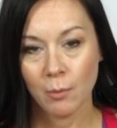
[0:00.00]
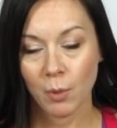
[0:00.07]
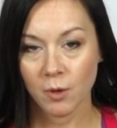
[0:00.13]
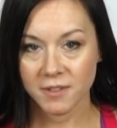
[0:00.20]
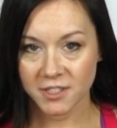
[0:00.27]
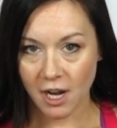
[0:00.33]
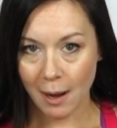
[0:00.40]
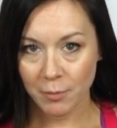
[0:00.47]

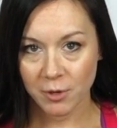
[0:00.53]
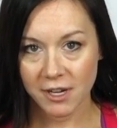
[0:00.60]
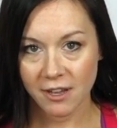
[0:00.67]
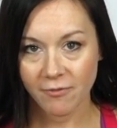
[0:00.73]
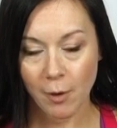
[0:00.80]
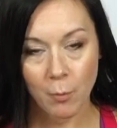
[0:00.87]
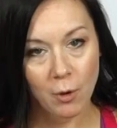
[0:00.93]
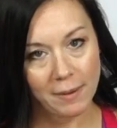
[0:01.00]

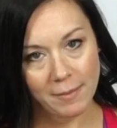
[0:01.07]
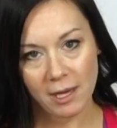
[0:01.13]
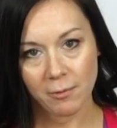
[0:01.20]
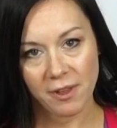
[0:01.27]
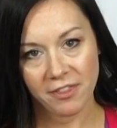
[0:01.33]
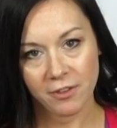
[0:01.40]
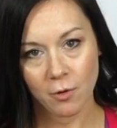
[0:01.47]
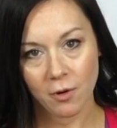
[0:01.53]
post-operative appointment
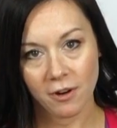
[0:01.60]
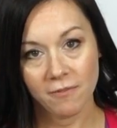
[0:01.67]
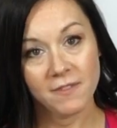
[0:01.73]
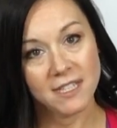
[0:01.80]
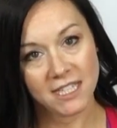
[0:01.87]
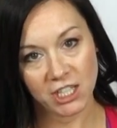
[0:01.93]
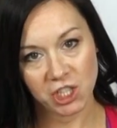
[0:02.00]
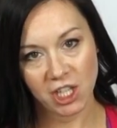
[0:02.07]
with your
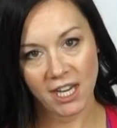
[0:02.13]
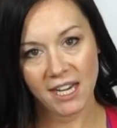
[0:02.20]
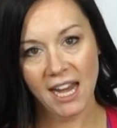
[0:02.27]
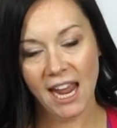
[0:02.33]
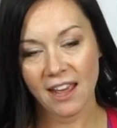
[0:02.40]
physician